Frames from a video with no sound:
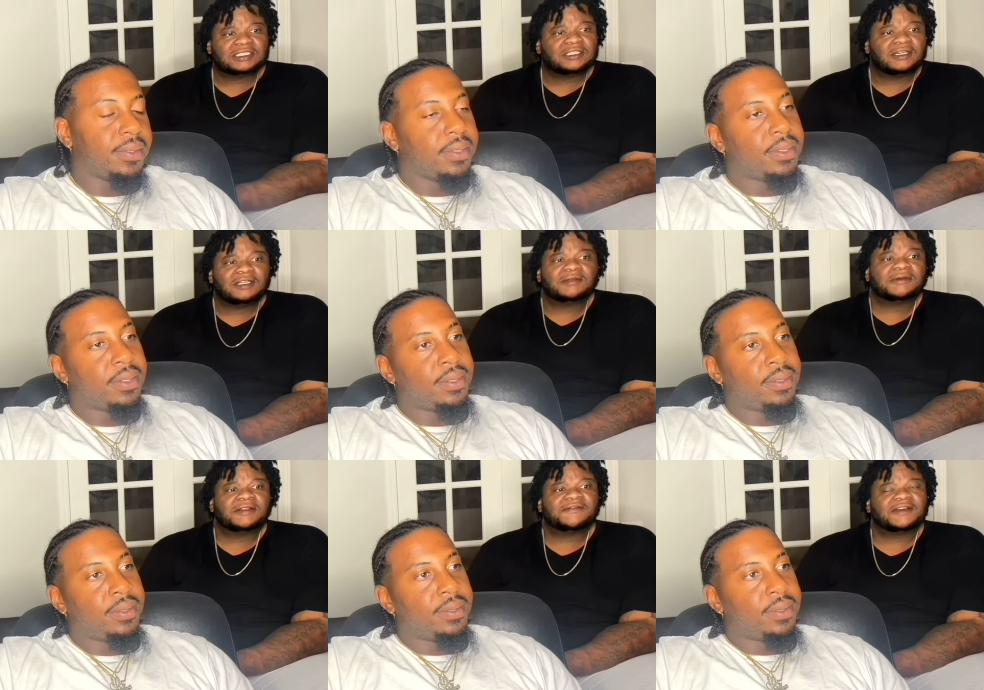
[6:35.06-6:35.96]
Speaker 1: The other
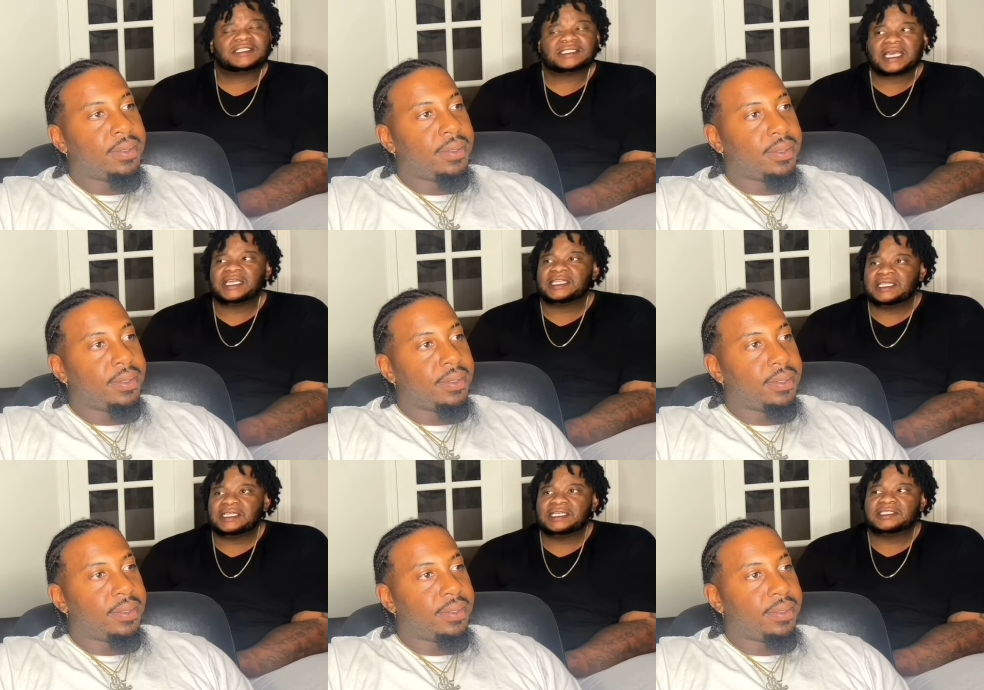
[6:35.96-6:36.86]
motherfuckers ain't
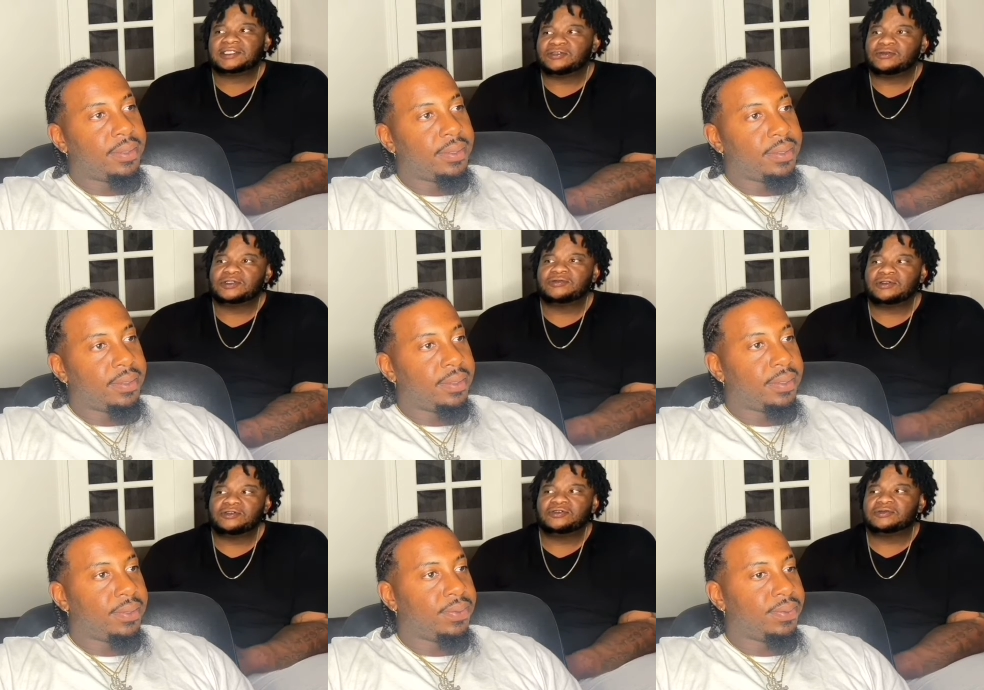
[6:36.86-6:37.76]
done. So you
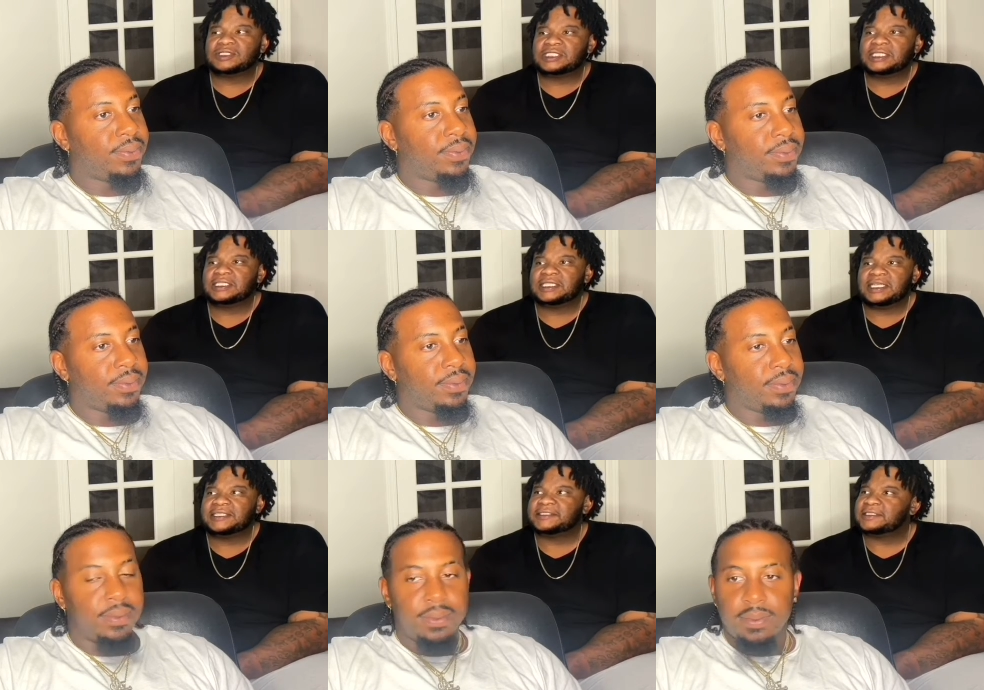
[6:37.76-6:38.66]
do some shit
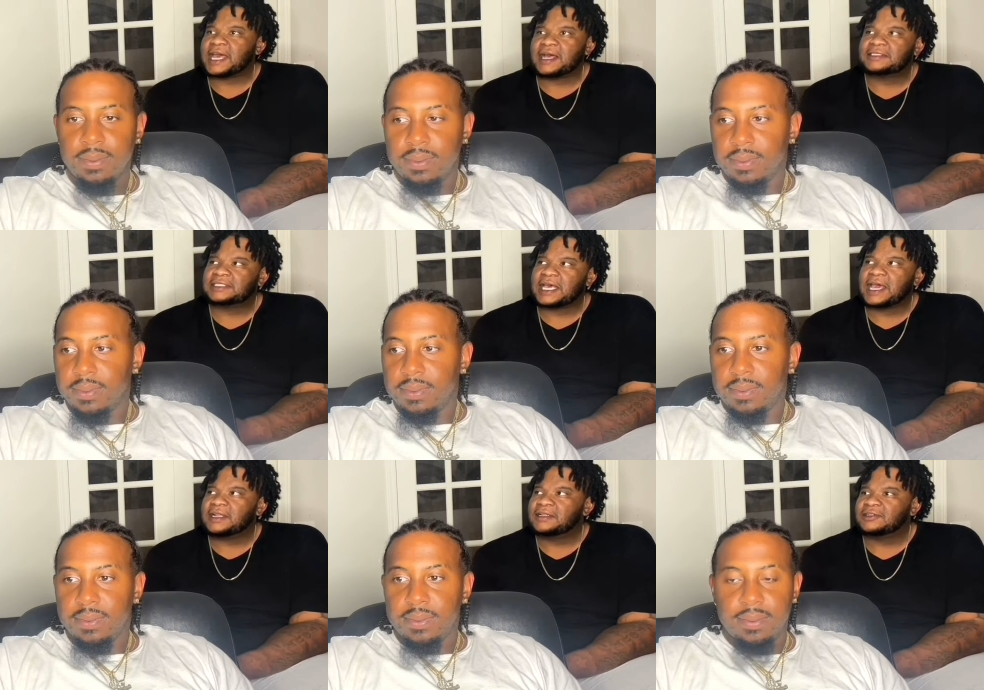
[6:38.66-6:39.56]
that's
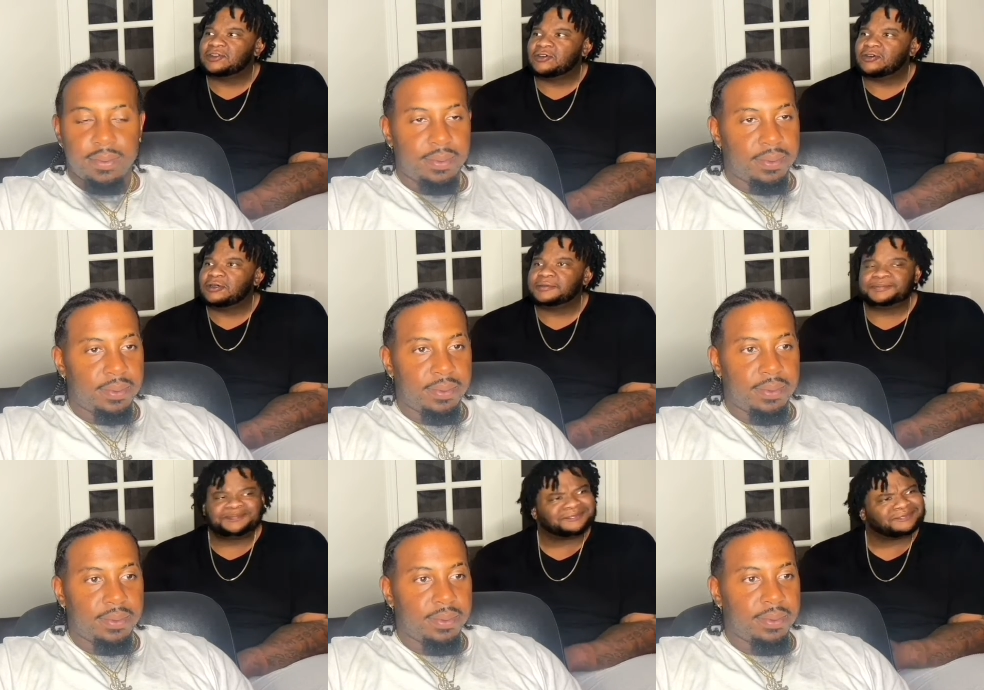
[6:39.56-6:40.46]
outside of the norm.
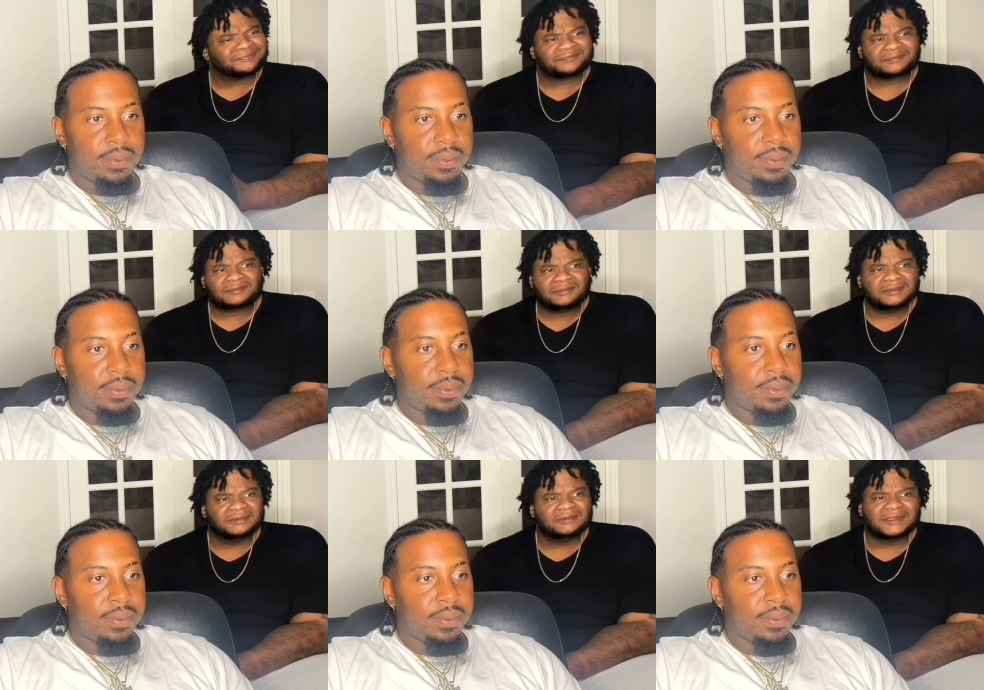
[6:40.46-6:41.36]

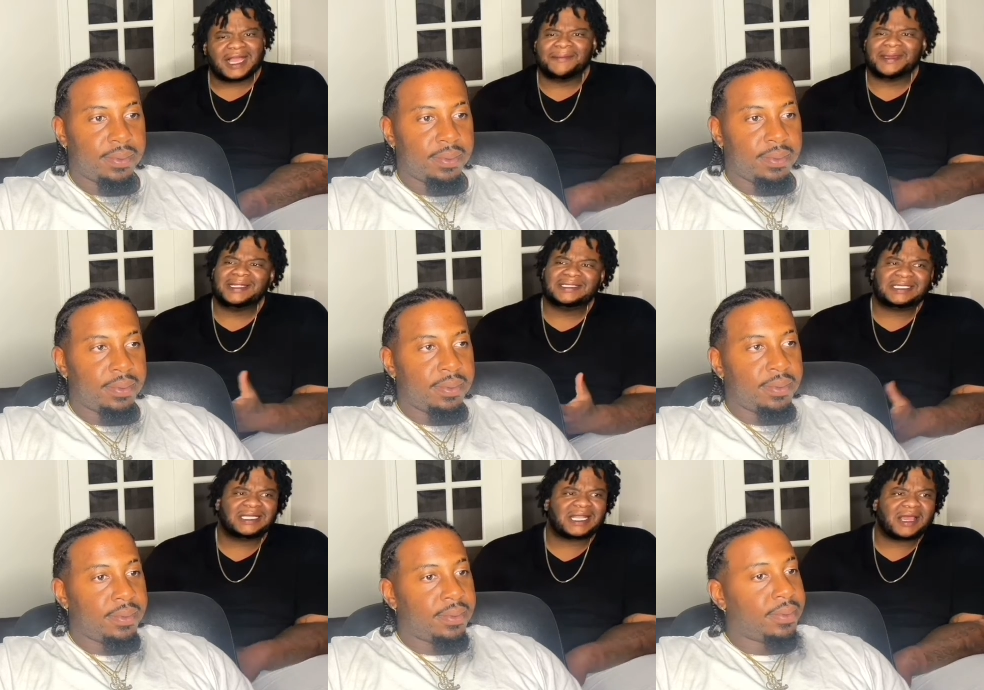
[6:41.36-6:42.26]
I mean, it's
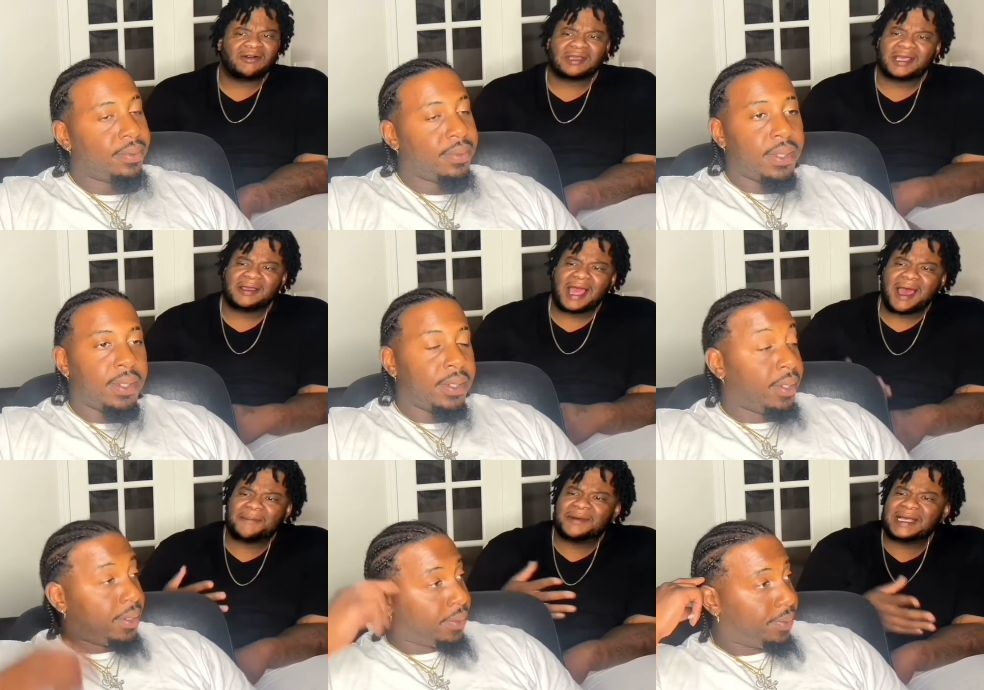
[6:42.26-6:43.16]
just like okay. I
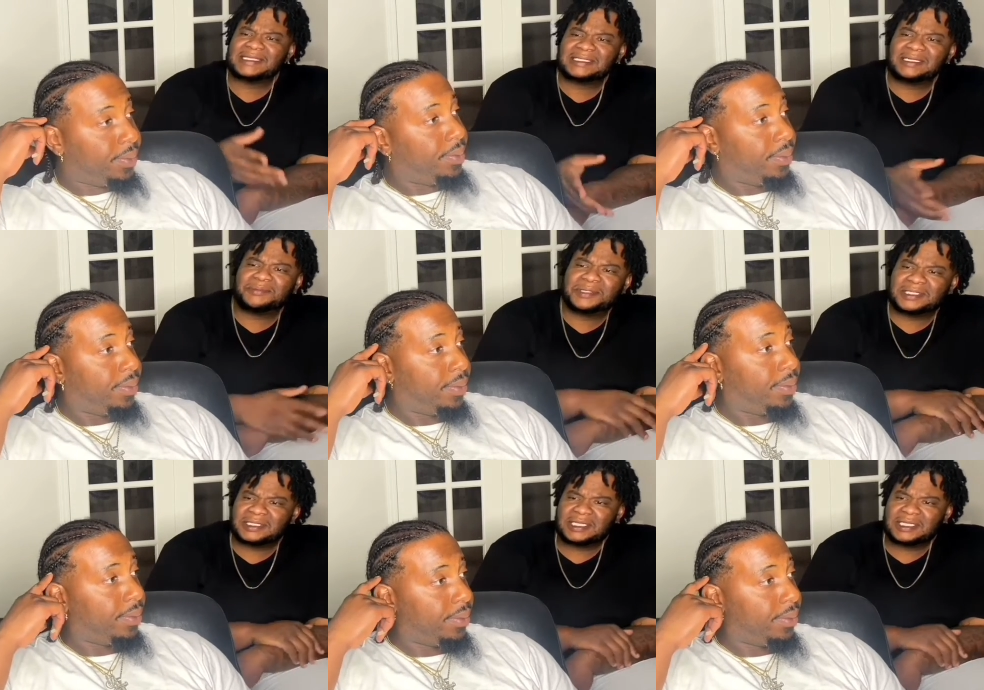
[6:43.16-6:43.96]
remember I seen a picture the